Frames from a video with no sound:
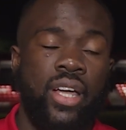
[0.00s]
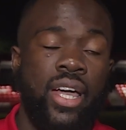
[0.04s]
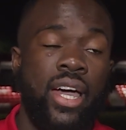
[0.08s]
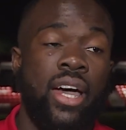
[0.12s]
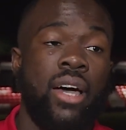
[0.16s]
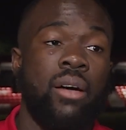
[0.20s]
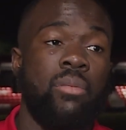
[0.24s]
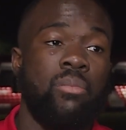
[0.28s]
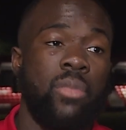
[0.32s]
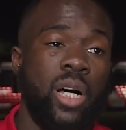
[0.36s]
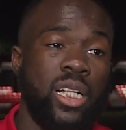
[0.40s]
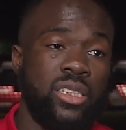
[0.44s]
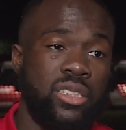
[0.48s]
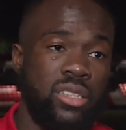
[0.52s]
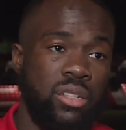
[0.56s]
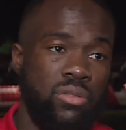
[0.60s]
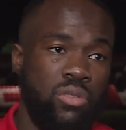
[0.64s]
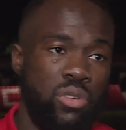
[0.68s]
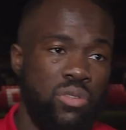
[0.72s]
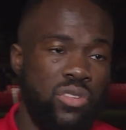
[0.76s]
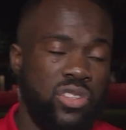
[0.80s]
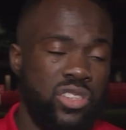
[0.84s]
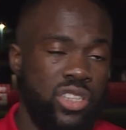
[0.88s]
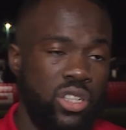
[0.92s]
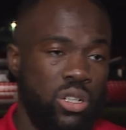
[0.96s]
Yeah,
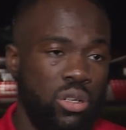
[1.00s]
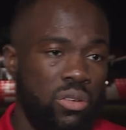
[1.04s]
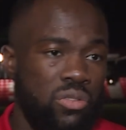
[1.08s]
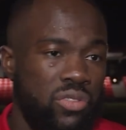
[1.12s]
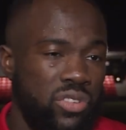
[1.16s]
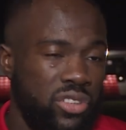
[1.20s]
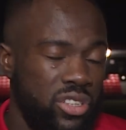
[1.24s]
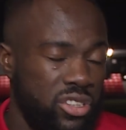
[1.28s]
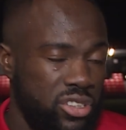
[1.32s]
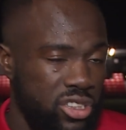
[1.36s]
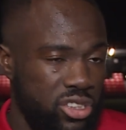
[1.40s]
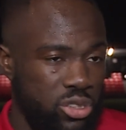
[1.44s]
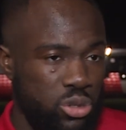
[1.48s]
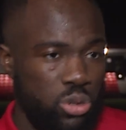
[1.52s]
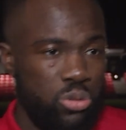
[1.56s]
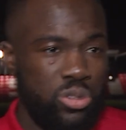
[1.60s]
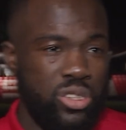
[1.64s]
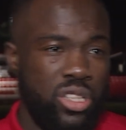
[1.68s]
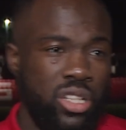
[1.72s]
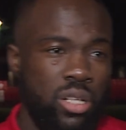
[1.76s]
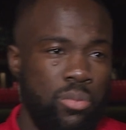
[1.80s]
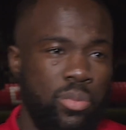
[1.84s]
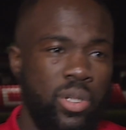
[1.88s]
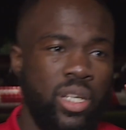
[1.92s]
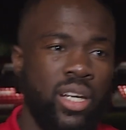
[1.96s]
massive. Obviously confidence is always
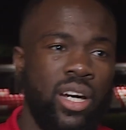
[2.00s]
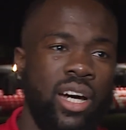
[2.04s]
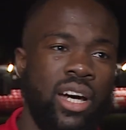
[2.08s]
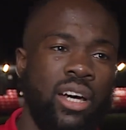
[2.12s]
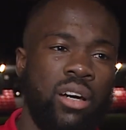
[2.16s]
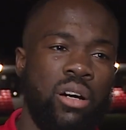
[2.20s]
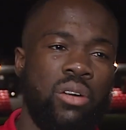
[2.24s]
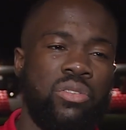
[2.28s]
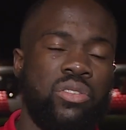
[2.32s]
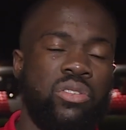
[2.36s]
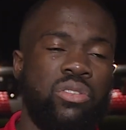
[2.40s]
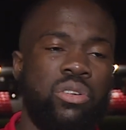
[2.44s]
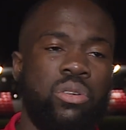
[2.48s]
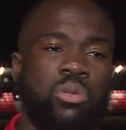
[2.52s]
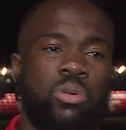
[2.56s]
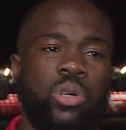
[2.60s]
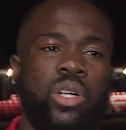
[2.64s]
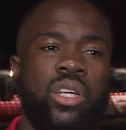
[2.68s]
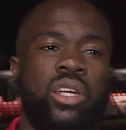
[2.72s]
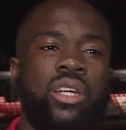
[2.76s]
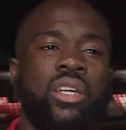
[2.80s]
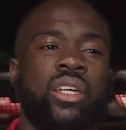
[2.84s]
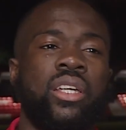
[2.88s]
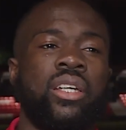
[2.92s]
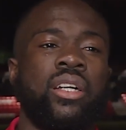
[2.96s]
going to be high after a
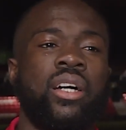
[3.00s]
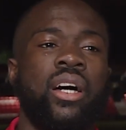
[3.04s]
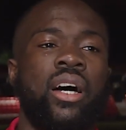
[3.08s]
win.